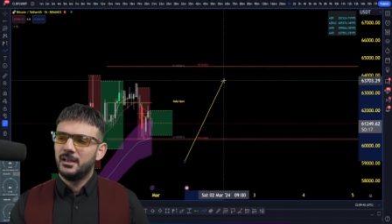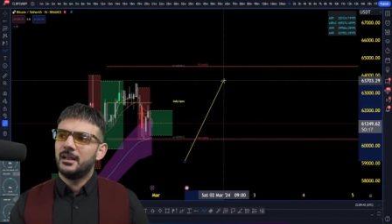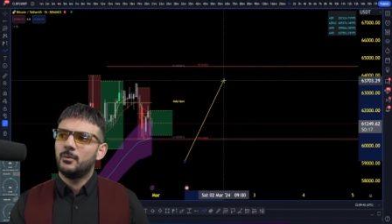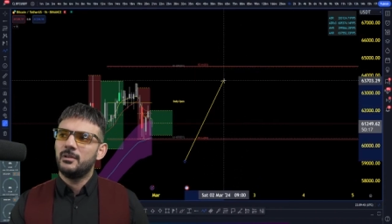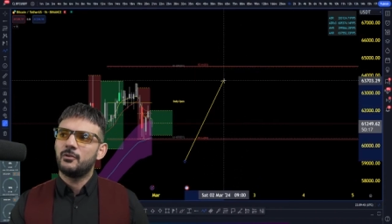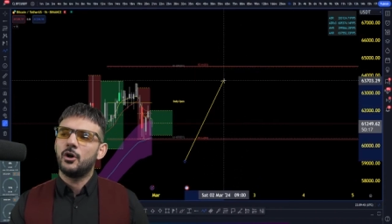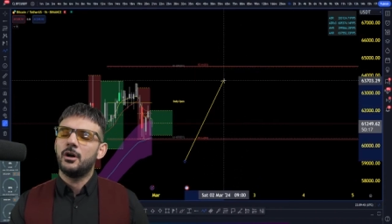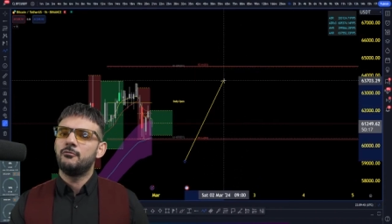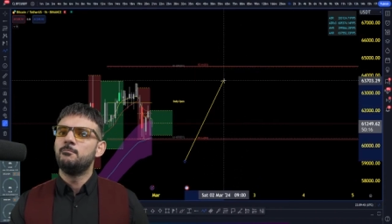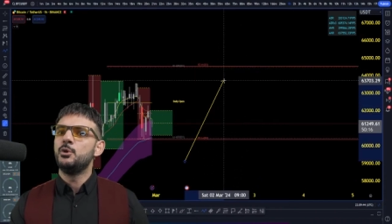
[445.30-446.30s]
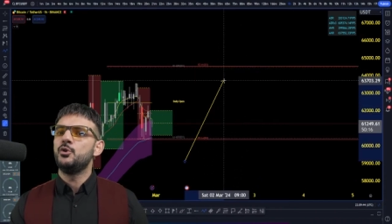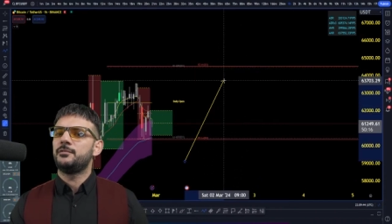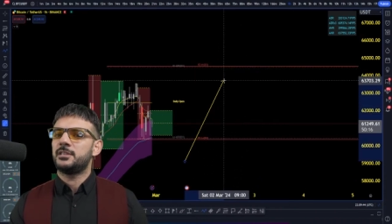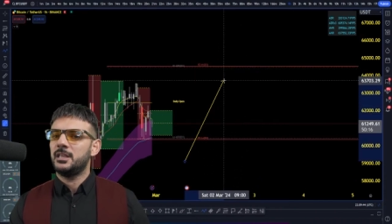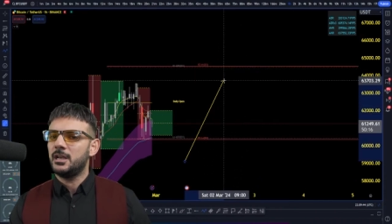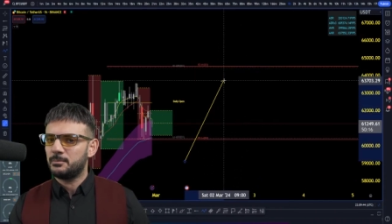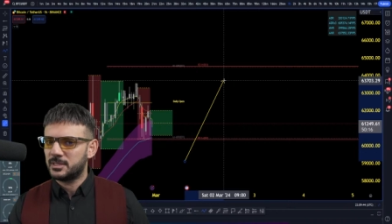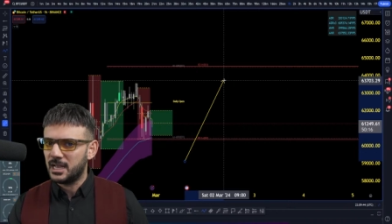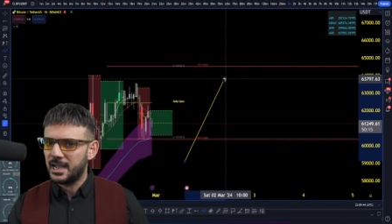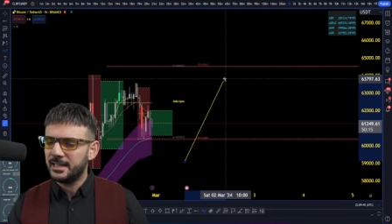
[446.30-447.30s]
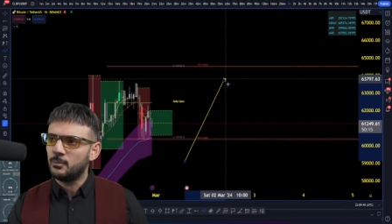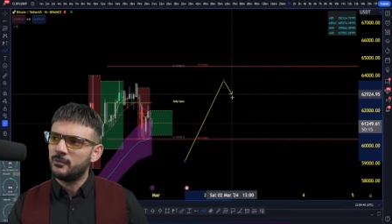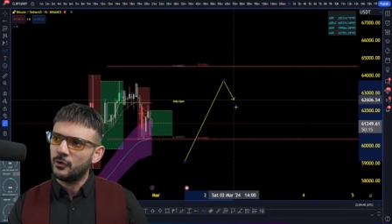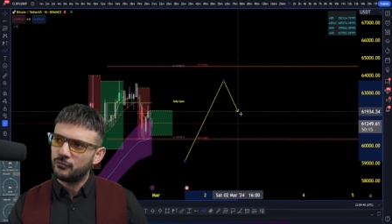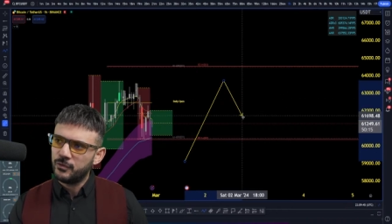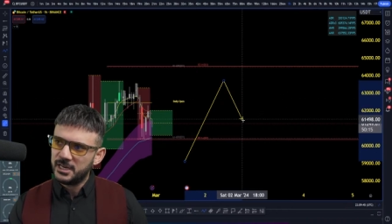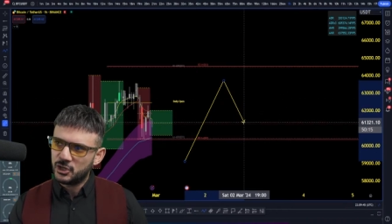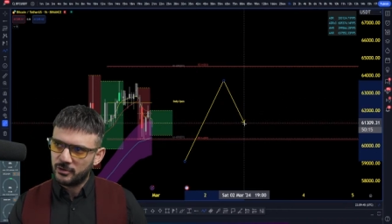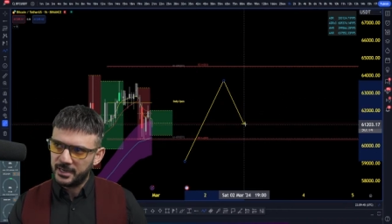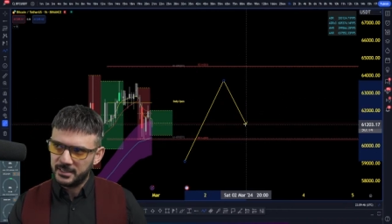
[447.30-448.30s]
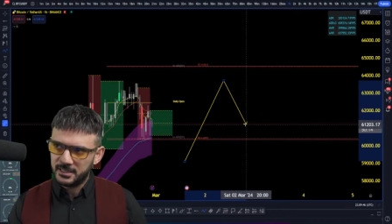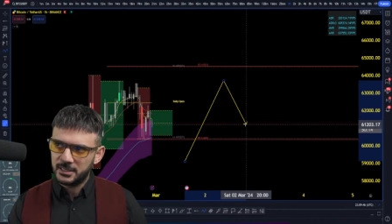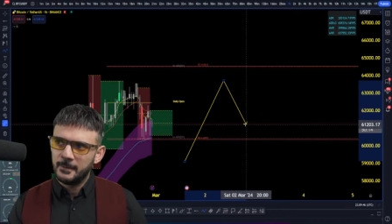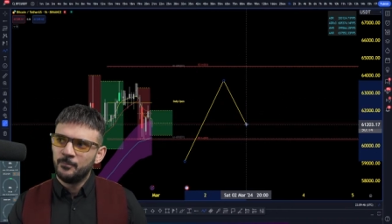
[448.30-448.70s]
and we've got a move to the upside, then we've got the retrace.